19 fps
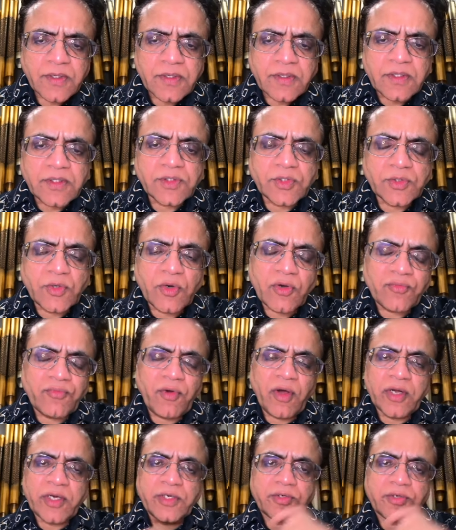So don't
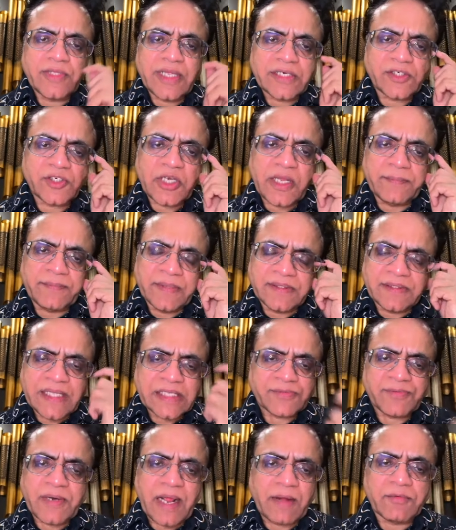fall into that trap. I mean,
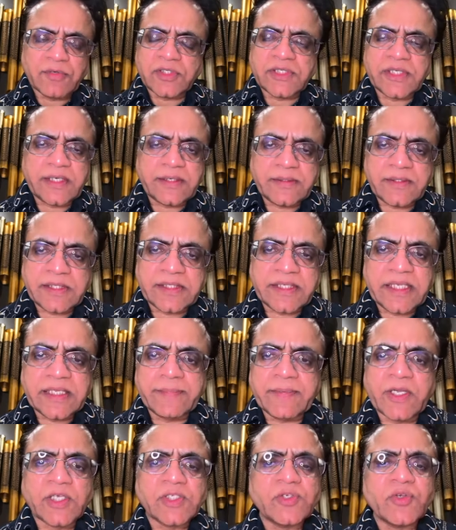that's what I would say. Nothing else.
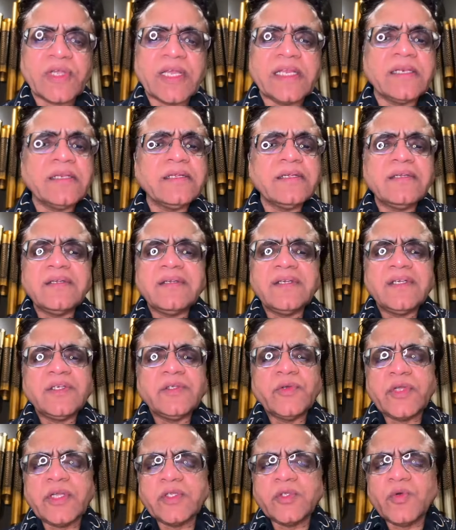Because you can
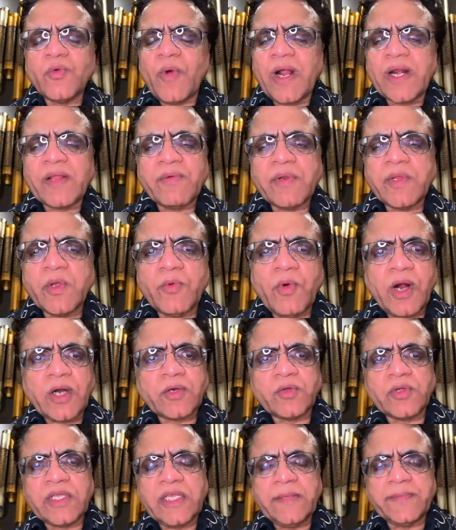do whatever you want
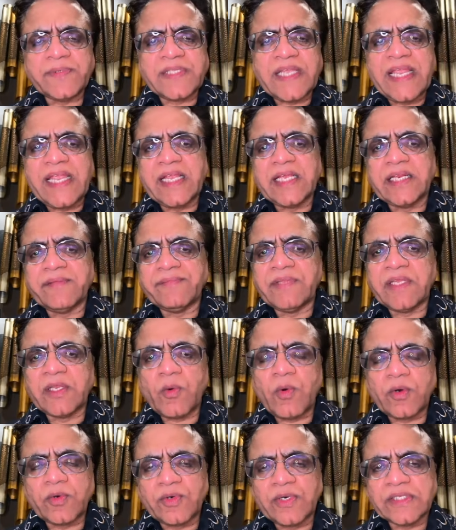to keep saying it. If they don't
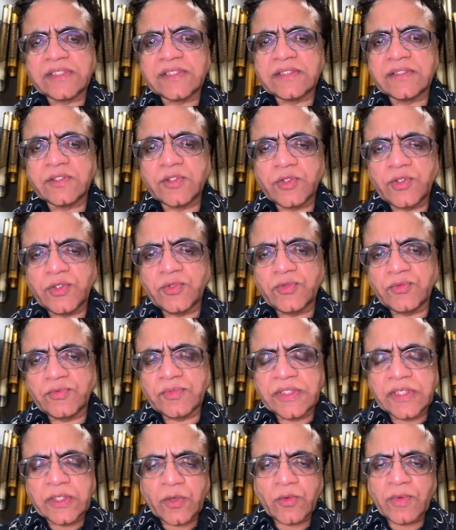want to listen to you,
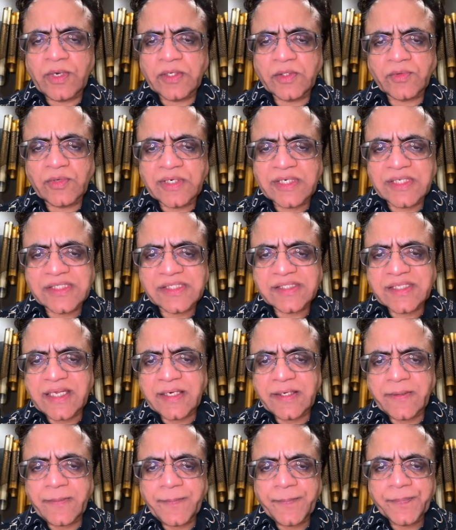they don't want to
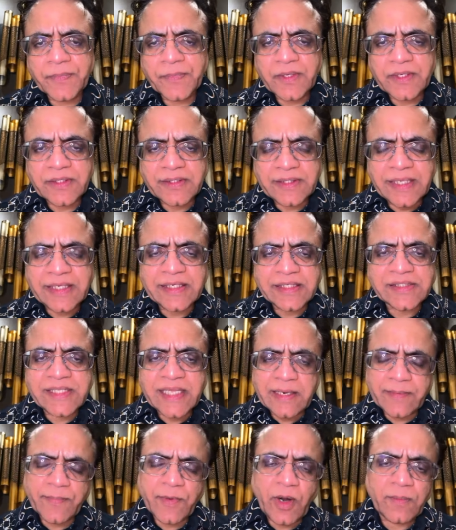understand, then it's
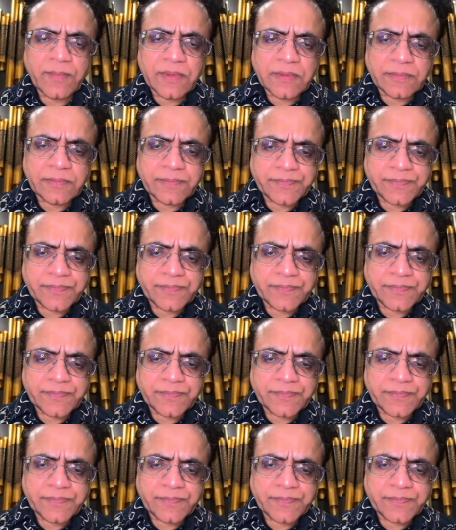their problem.